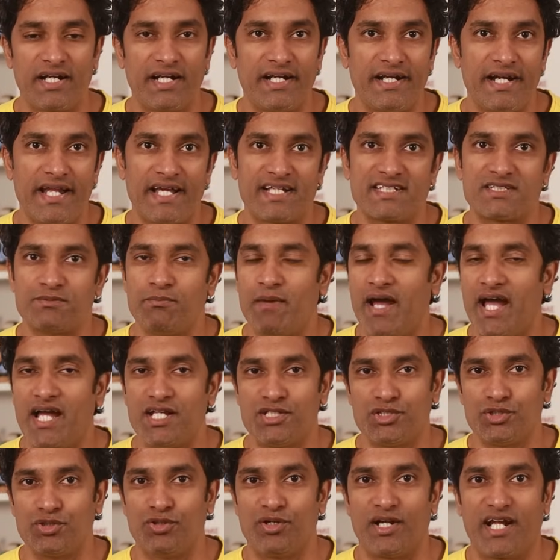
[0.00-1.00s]
index
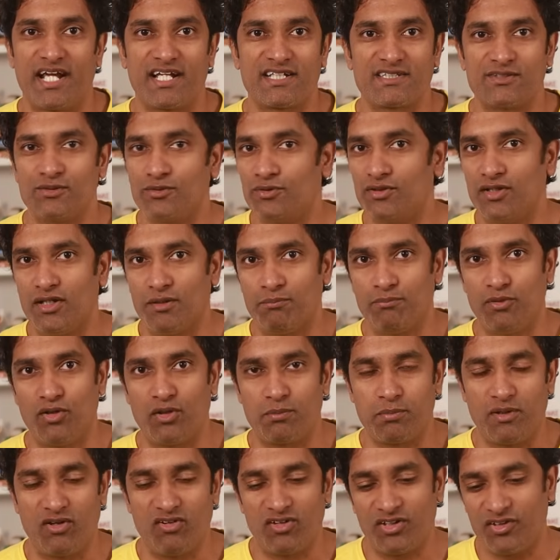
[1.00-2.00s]
match or XLOOKUP
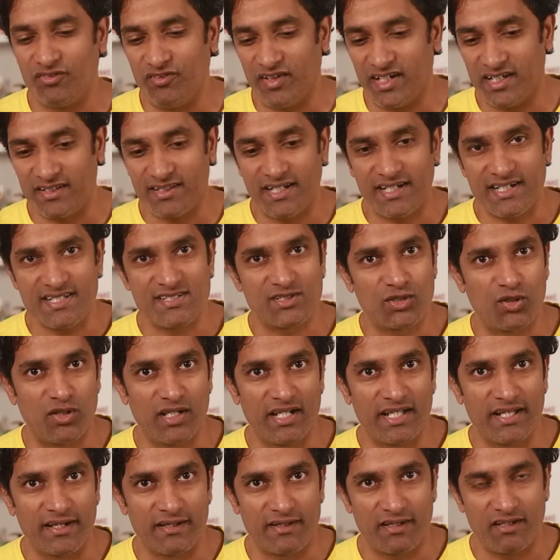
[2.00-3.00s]
or Power Query. That is
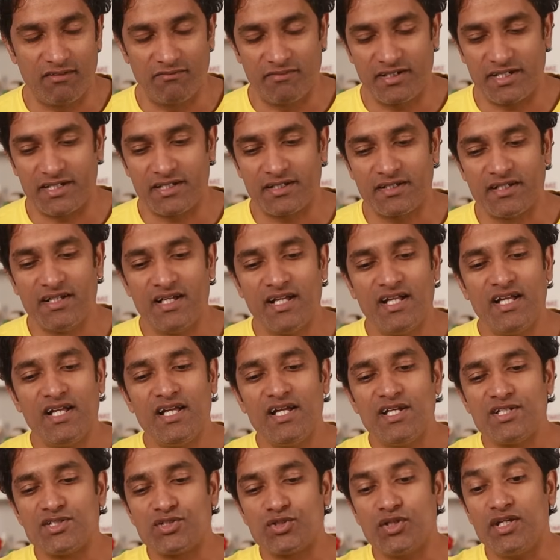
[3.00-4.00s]
all irrelevant.
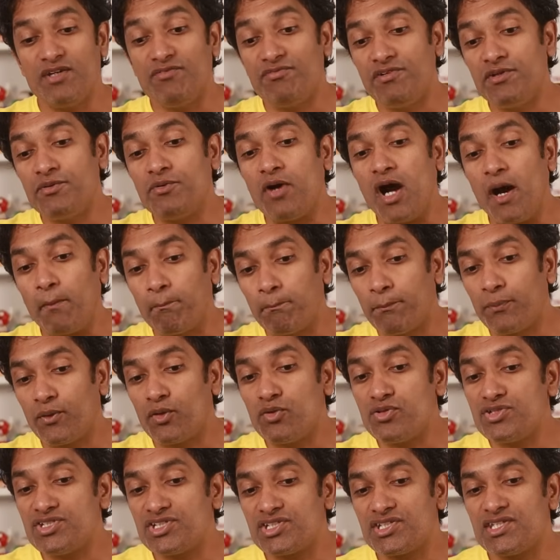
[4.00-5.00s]
So if you
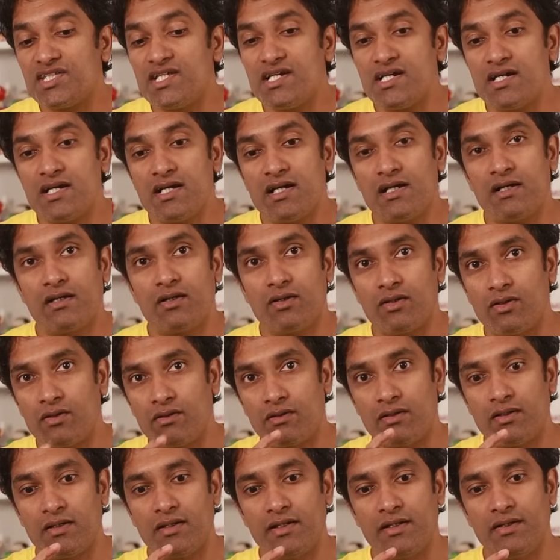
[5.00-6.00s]
approach the
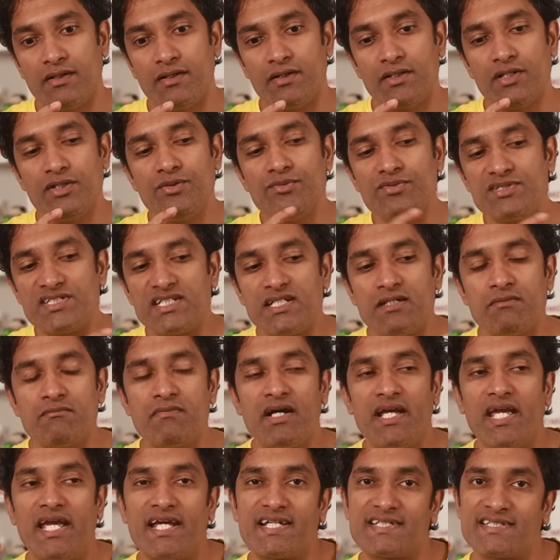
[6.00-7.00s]
using
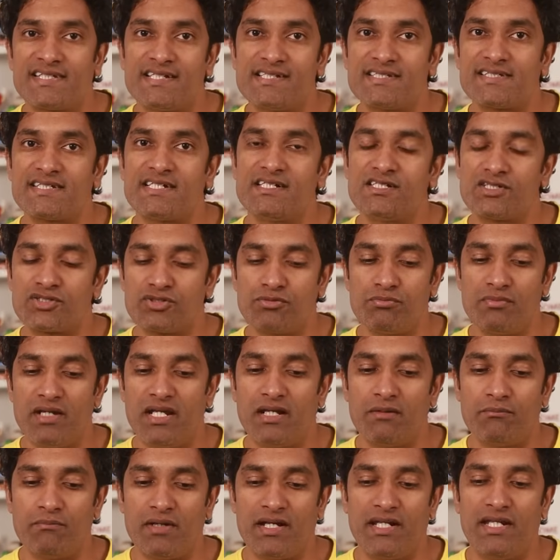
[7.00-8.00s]
my Excel skills to
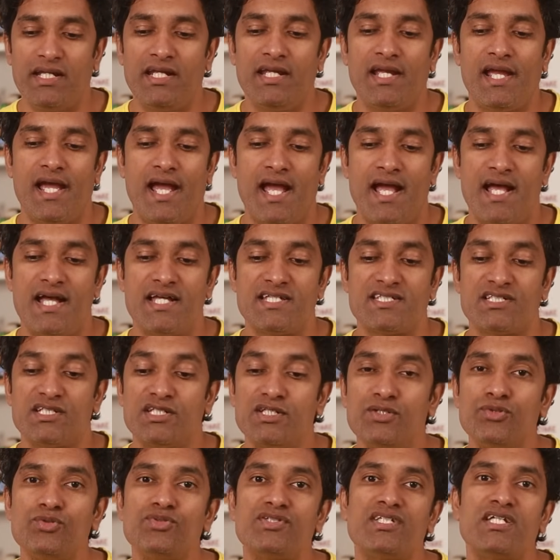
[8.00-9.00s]
make money as
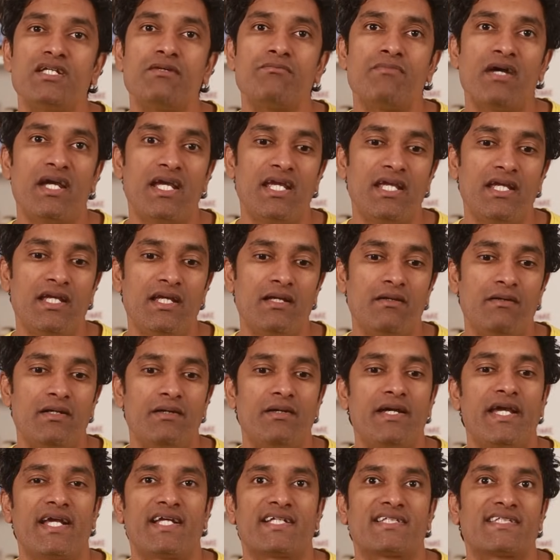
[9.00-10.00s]
using my
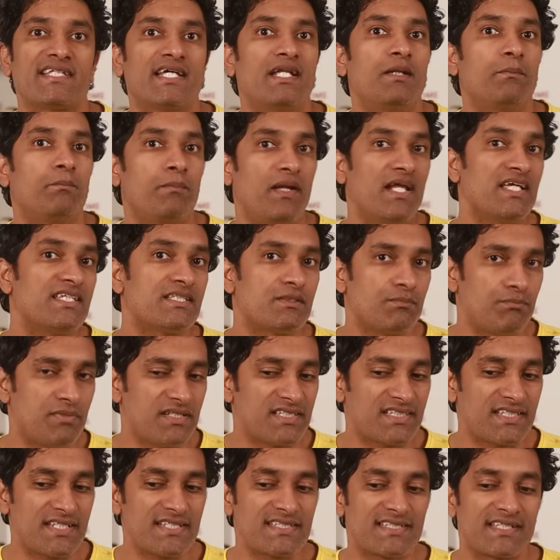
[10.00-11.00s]
Excel plus
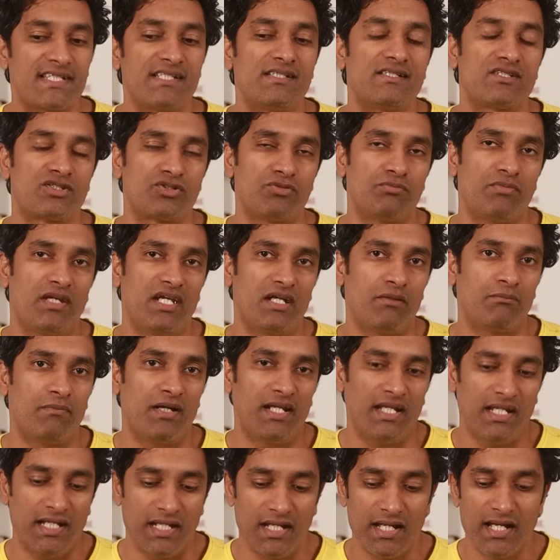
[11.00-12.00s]
business skills to make
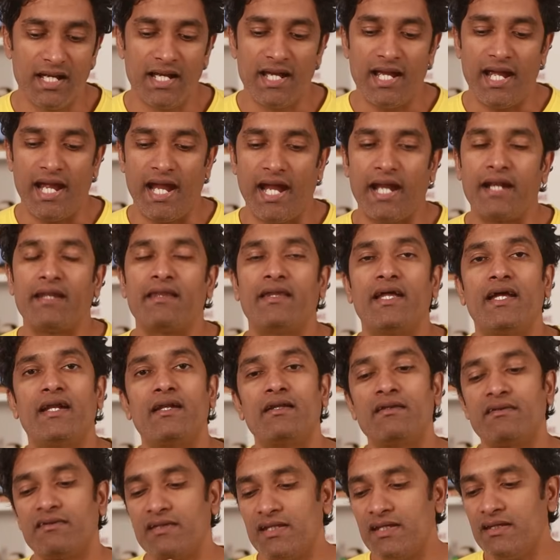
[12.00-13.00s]
money, and
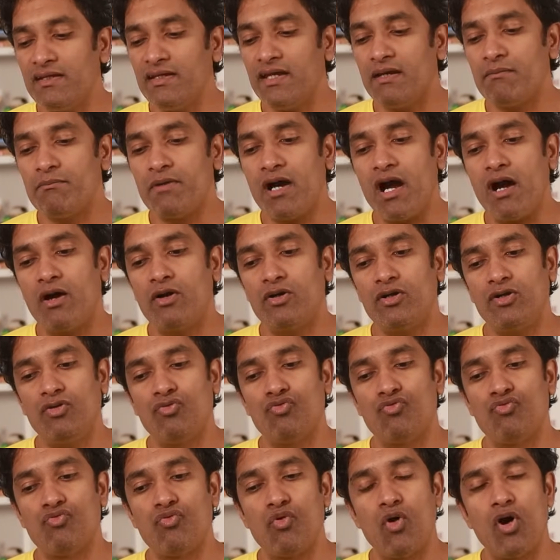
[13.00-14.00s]
then think
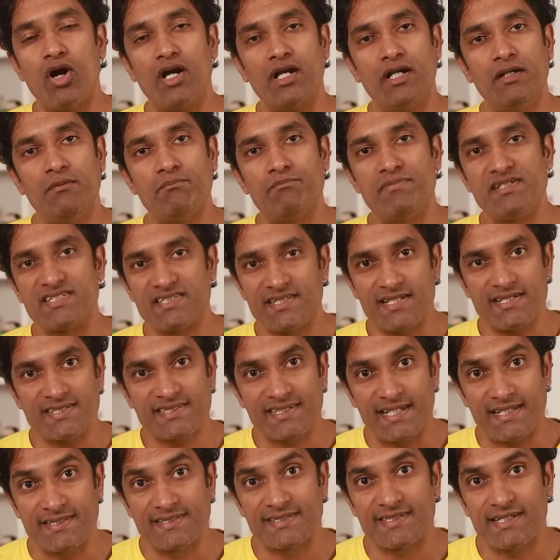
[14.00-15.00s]
about what business
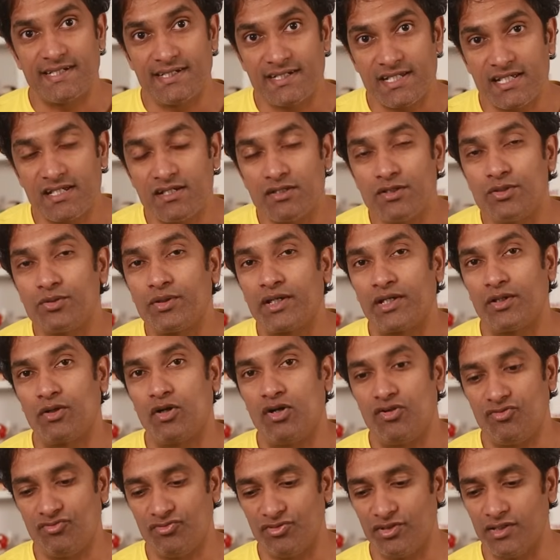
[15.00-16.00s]
consulting you can
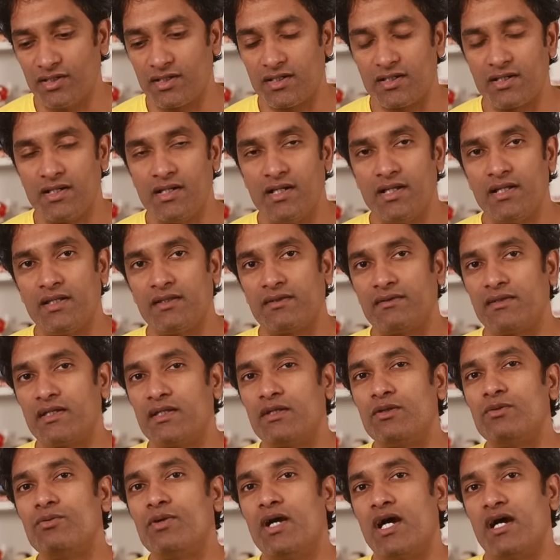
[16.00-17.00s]
offer,
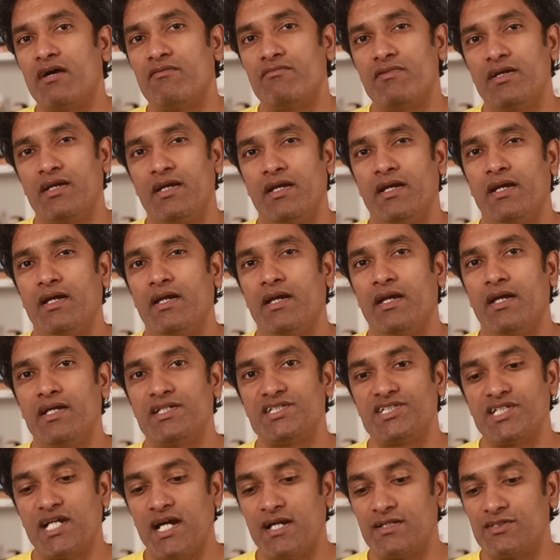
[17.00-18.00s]
then you have a
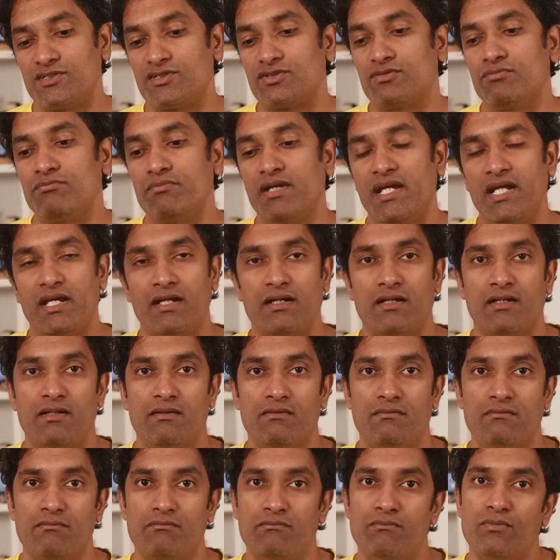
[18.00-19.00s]
chance to make
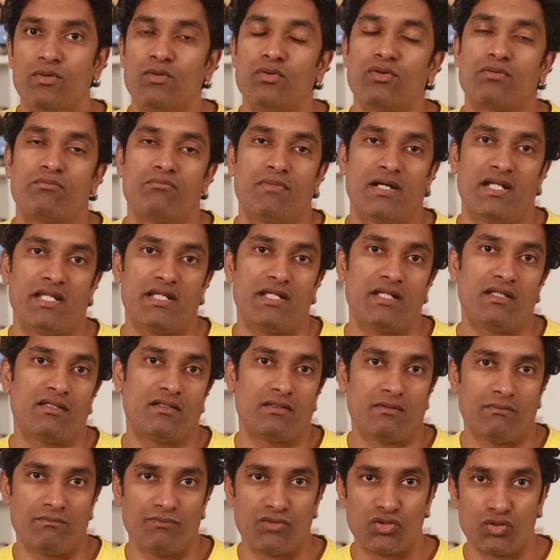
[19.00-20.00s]
more money
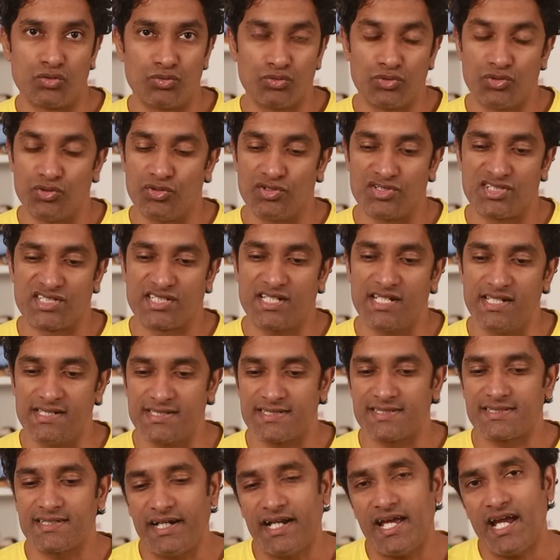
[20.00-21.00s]
through those
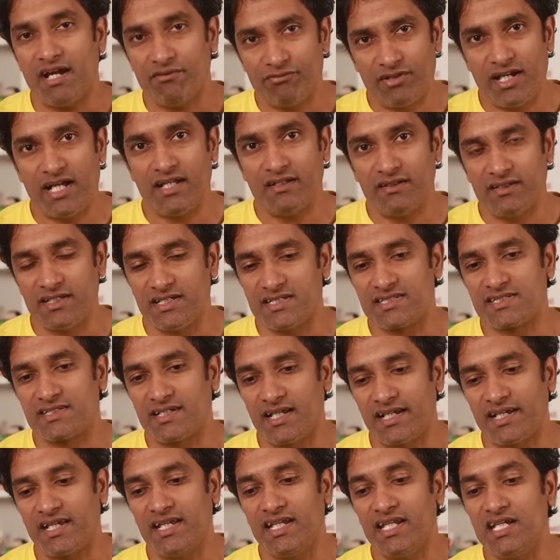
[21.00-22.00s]
skills. And I have done this.
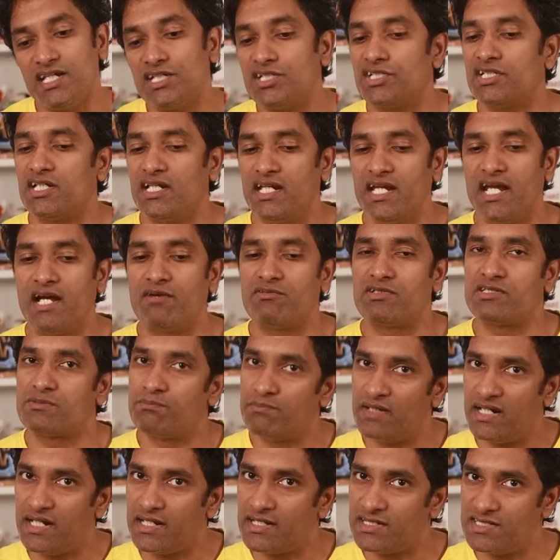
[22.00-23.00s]
Like initially, I was
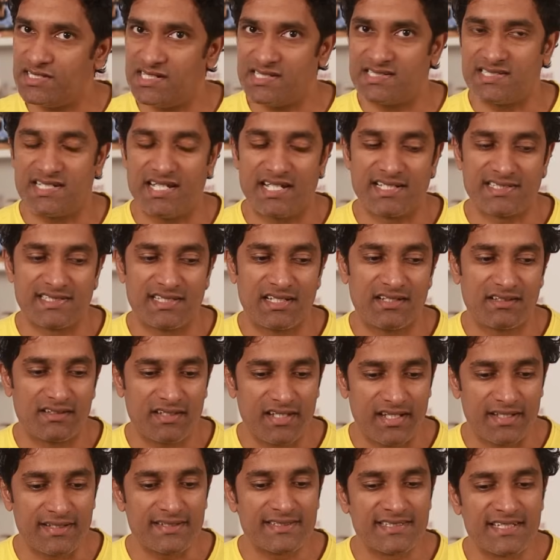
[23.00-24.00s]
building just Excel
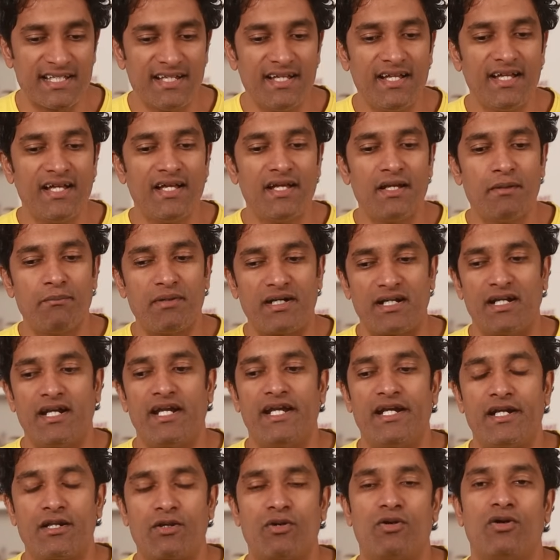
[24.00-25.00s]
things, but
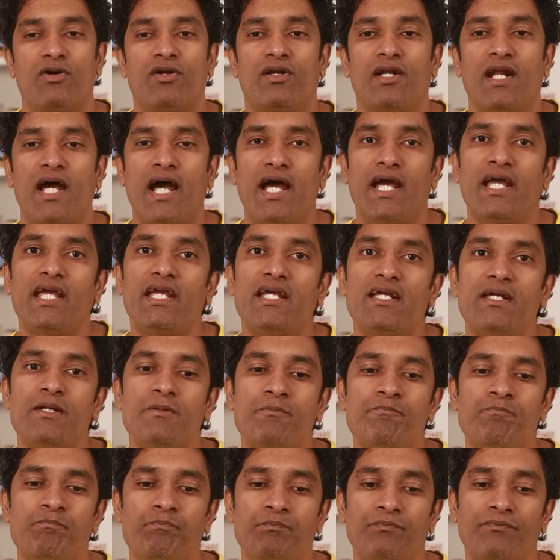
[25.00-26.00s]
later on,
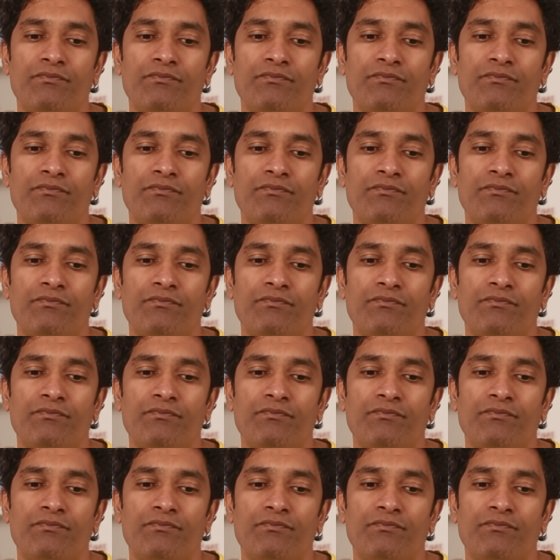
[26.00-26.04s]
I